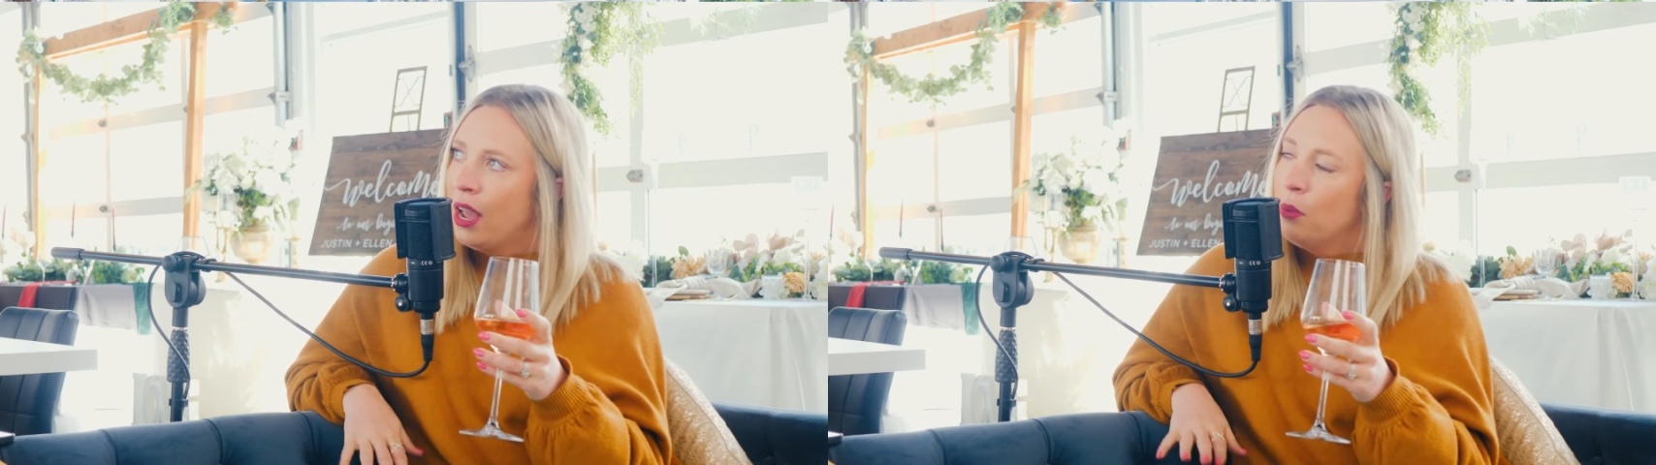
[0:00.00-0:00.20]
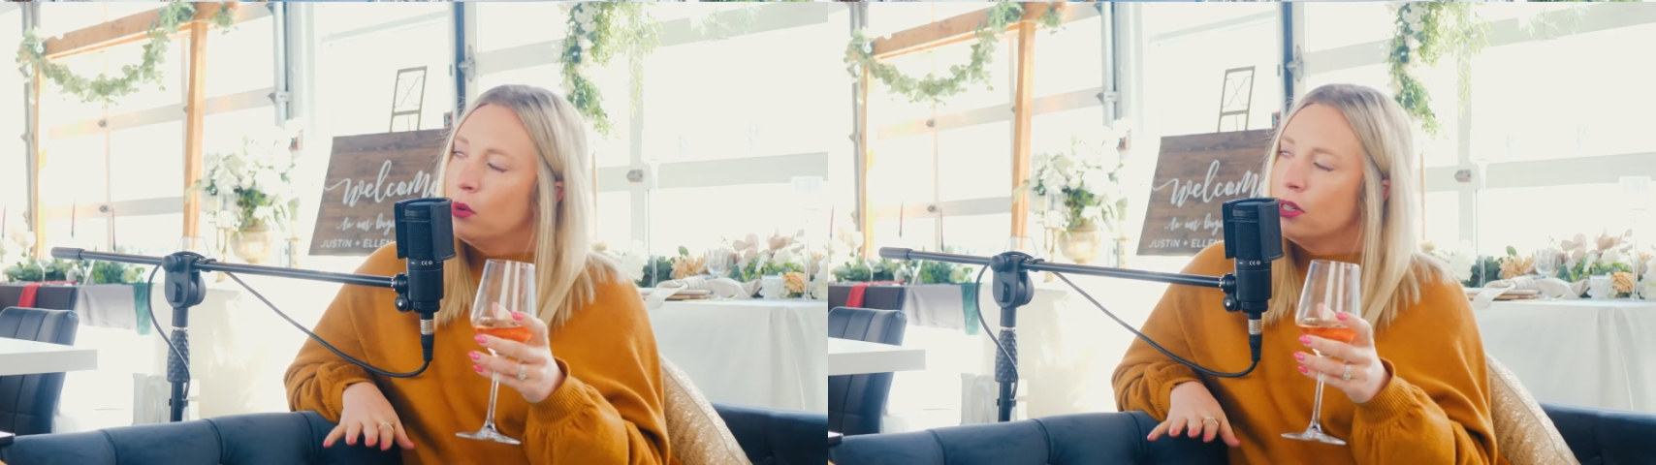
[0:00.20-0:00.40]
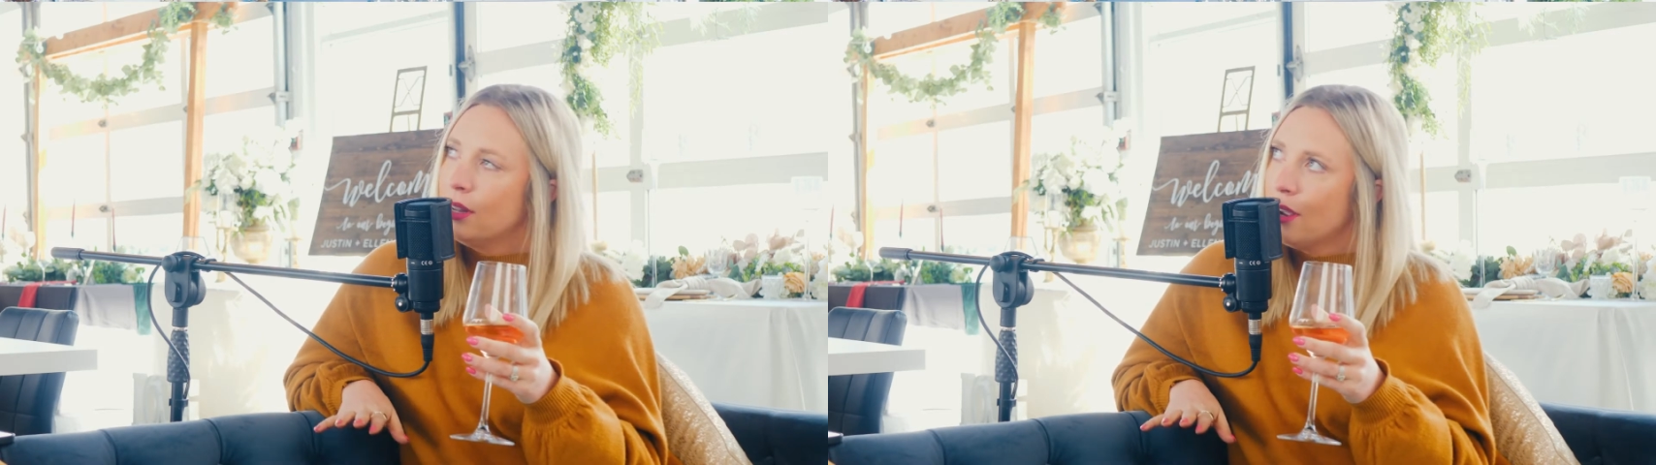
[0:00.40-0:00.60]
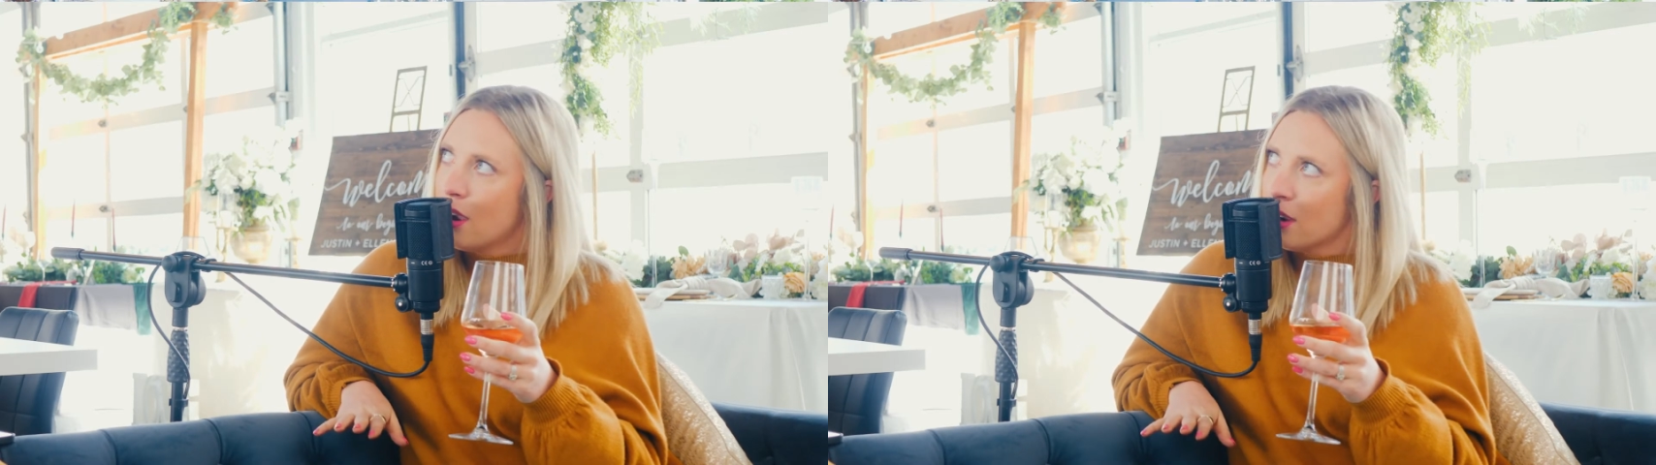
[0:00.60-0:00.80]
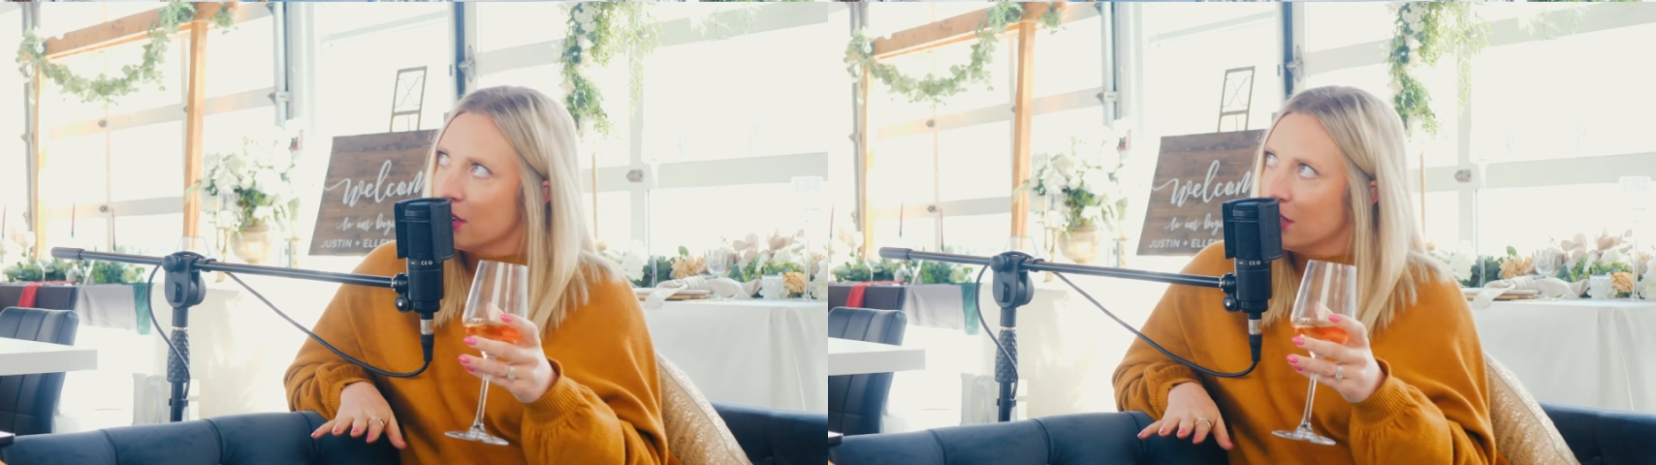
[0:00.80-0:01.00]
I wouldn't say
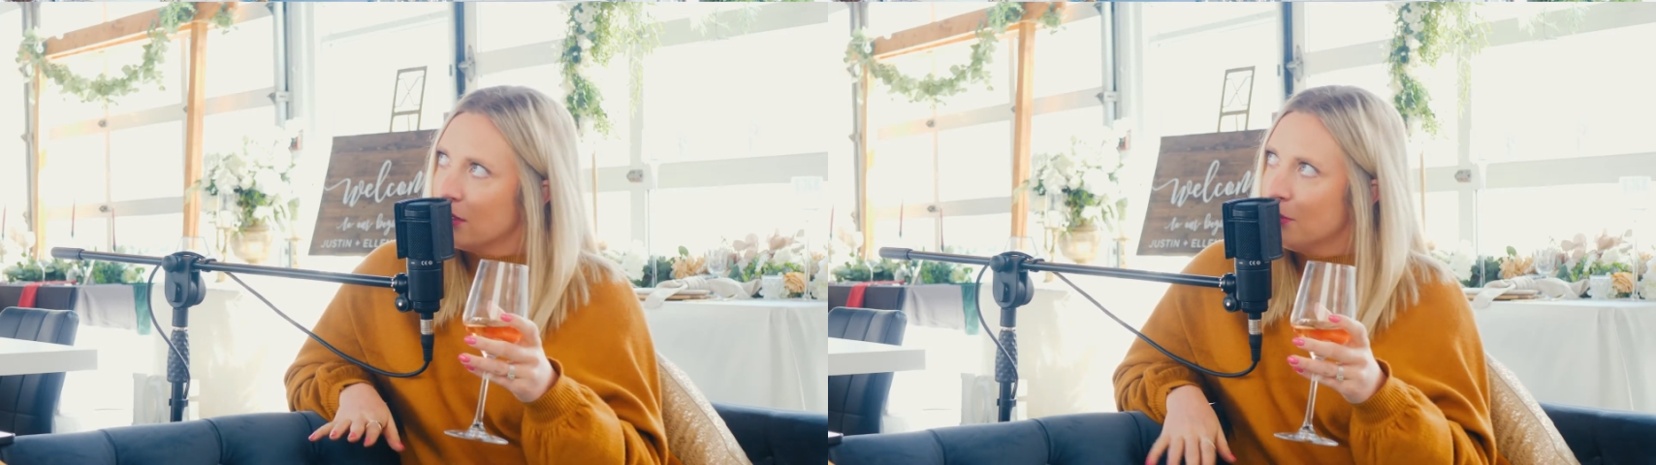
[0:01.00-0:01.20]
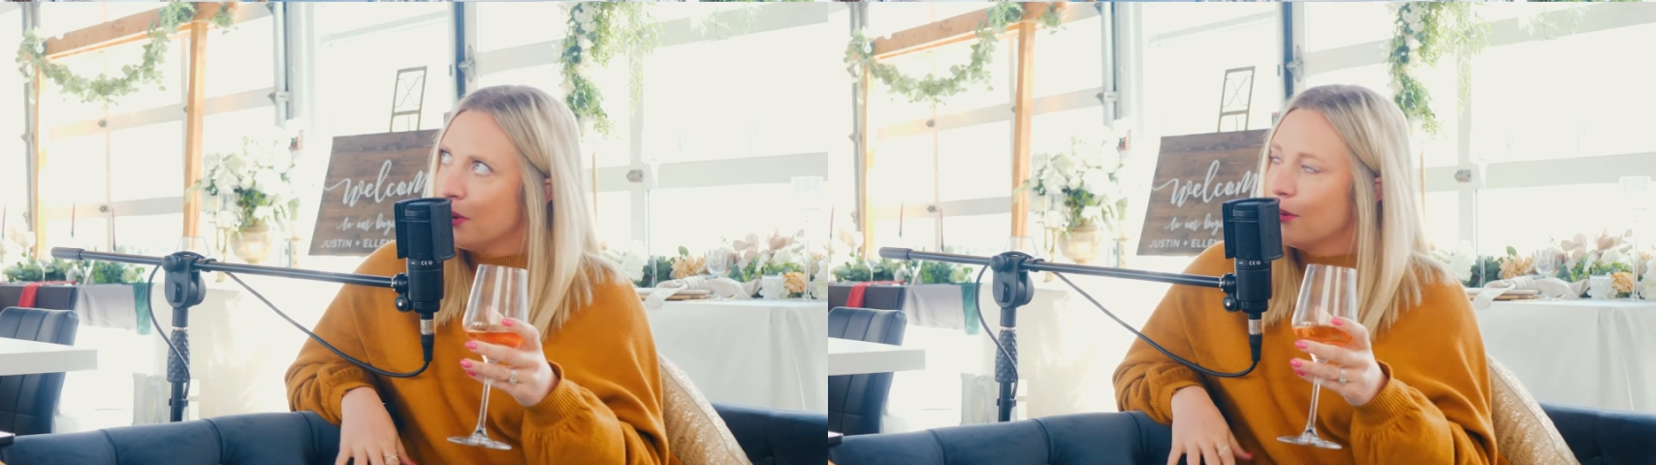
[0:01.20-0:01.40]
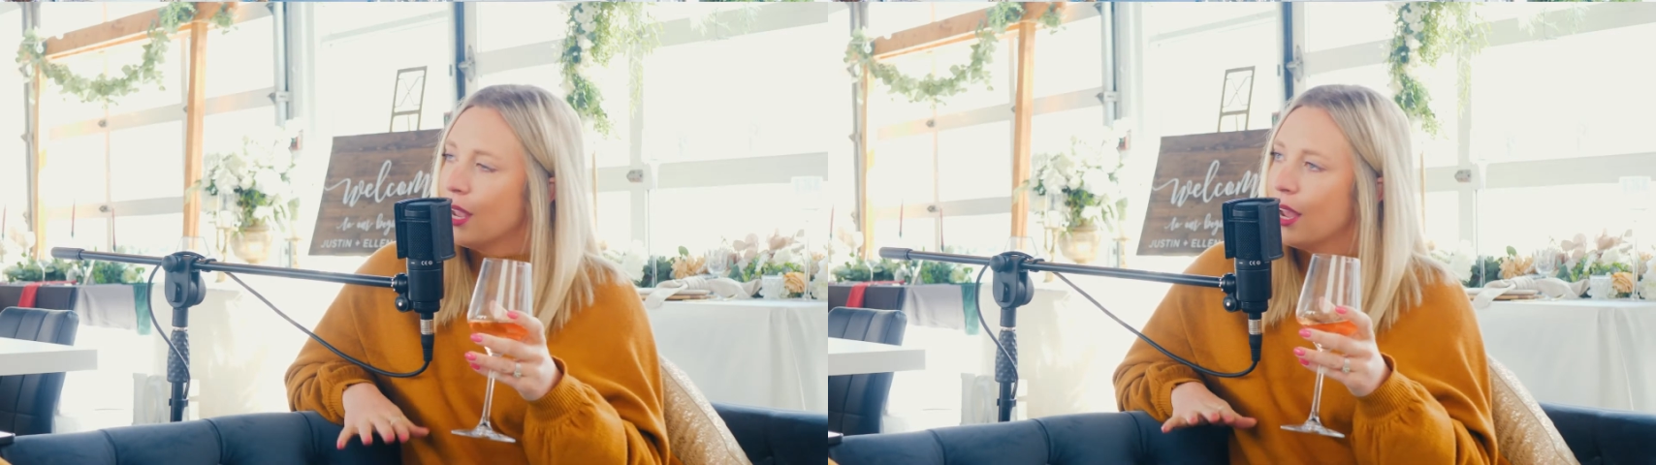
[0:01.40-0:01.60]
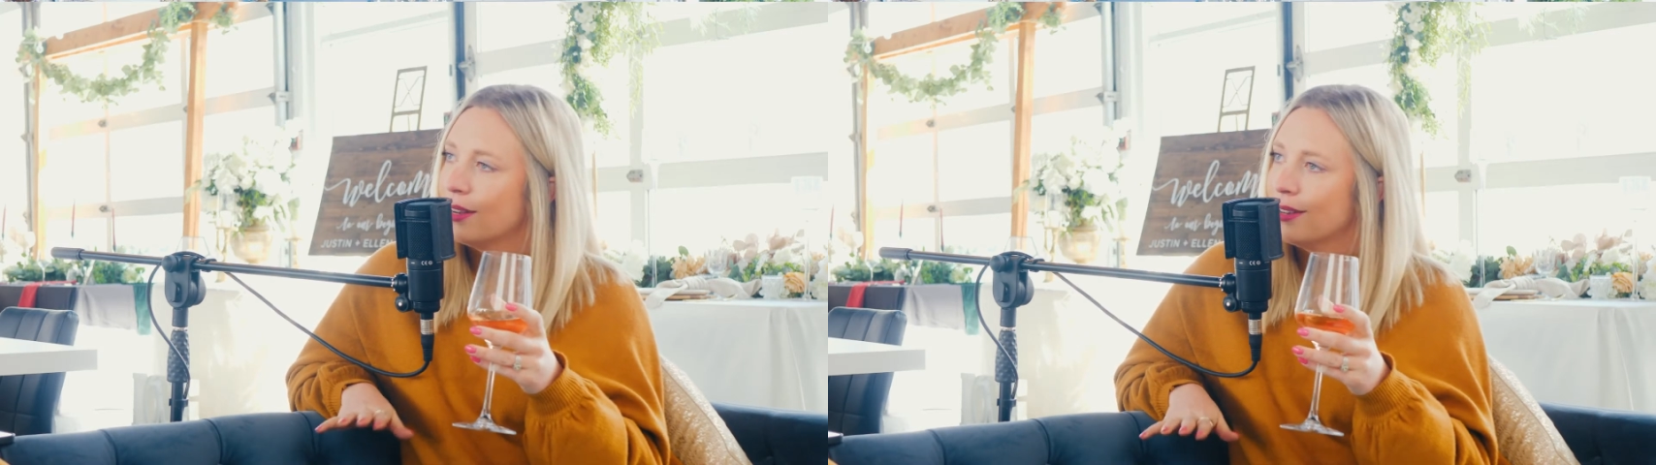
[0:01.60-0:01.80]
argue, but we had,